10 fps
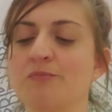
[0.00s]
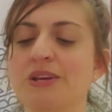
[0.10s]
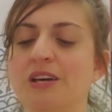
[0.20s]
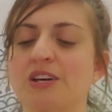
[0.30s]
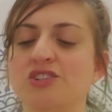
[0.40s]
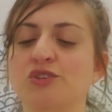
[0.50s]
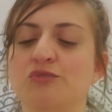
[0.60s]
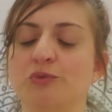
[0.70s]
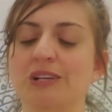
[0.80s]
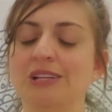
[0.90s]
because
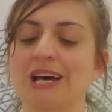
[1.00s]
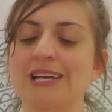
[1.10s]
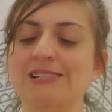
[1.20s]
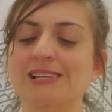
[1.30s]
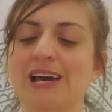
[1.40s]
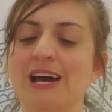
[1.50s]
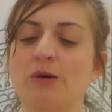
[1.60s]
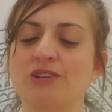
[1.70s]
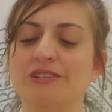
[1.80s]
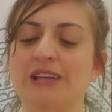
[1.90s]
you've realized
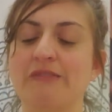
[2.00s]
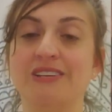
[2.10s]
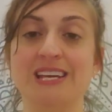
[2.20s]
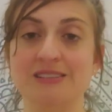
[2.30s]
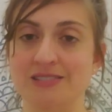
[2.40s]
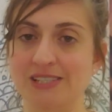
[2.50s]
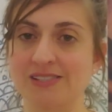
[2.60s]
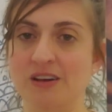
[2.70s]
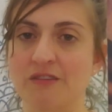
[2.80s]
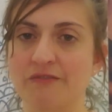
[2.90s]
how to navigate
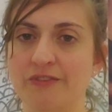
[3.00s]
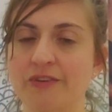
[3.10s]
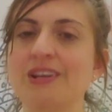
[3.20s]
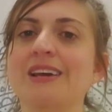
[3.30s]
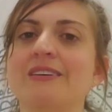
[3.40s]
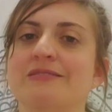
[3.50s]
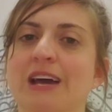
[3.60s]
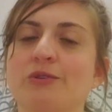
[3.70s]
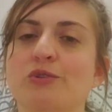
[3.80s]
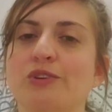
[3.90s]
discomfort,
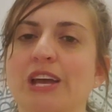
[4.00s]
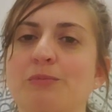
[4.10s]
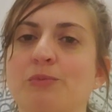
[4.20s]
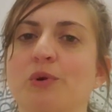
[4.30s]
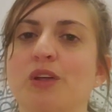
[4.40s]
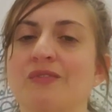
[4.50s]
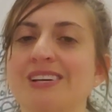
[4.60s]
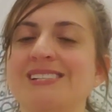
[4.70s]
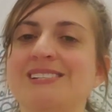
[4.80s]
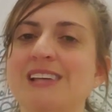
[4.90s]
now you're capable of
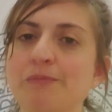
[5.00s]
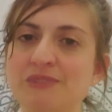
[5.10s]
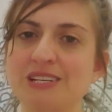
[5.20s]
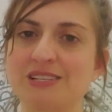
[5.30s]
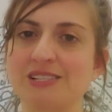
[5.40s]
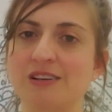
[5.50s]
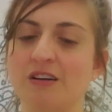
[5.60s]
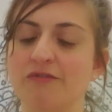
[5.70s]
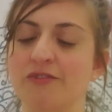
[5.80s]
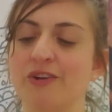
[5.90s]
accepting
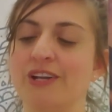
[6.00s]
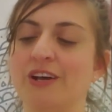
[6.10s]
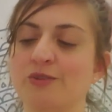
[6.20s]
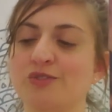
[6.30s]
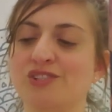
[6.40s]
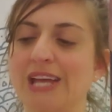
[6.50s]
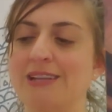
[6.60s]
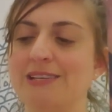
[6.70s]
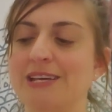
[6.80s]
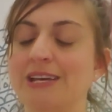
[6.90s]
discomfort and
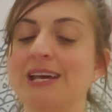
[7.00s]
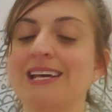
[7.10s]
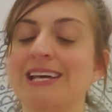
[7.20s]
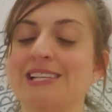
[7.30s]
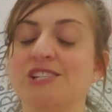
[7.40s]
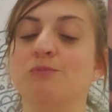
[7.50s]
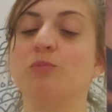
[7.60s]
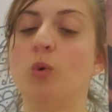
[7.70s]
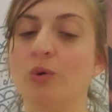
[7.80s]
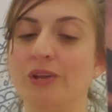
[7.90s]
understanding its
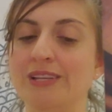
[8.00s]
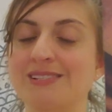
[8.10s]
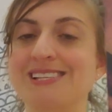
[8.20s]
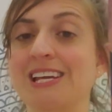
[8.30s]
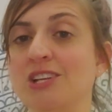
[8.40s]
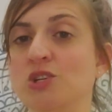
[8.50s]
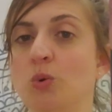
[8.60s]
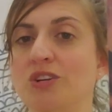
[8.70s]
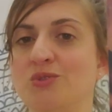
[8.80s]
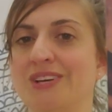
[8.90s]
importance in
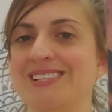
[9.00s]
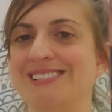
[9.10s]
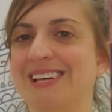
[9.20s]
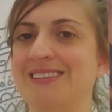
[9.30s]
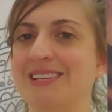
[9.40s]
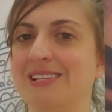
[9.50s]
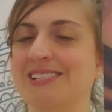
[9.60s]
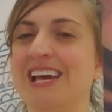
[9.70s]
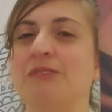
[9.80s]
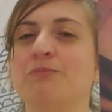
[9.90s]
your
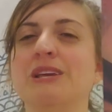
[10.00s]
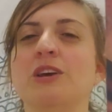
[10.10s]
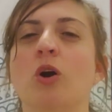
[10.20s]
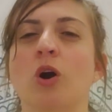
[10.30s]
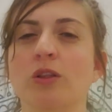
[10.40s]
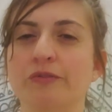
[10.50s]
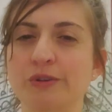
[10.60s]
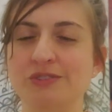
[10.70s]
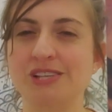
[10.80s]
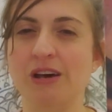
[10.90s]
transcendence and being all of
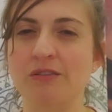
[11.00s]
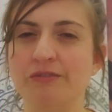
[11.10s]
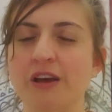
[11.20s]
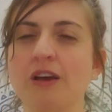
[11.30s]
yourself,